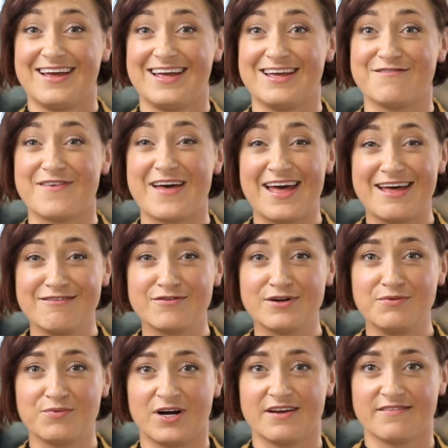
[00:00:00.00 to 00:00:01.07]
If
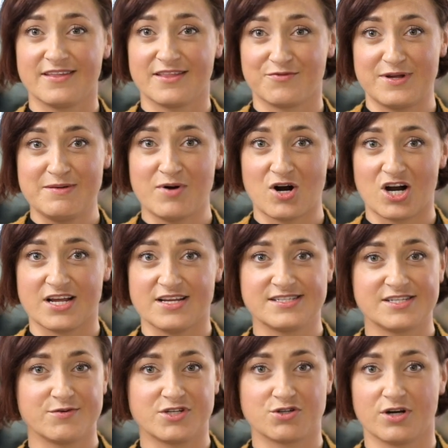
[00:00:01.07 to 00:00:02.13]
every one of the three parties
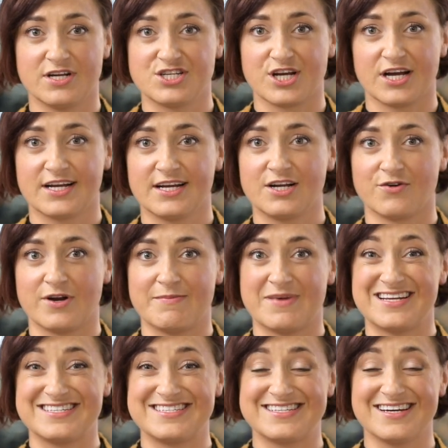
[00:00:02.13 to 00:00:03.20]
to a joint check
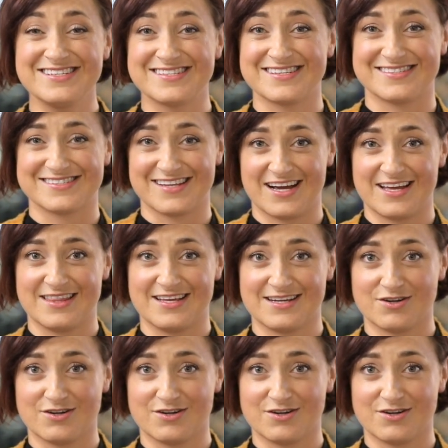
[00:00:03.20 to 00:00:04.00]
agreement doesn't sign the